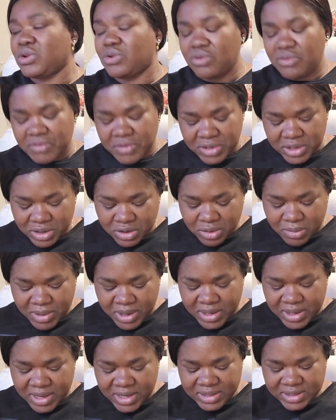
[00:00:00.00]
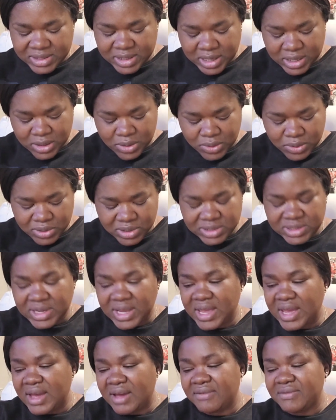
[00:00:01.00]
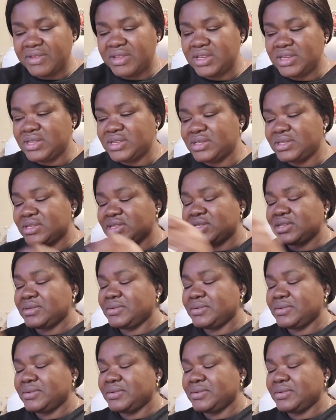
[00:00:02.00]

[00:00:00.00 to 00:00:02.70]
over there on my desk, and I noticed I had these.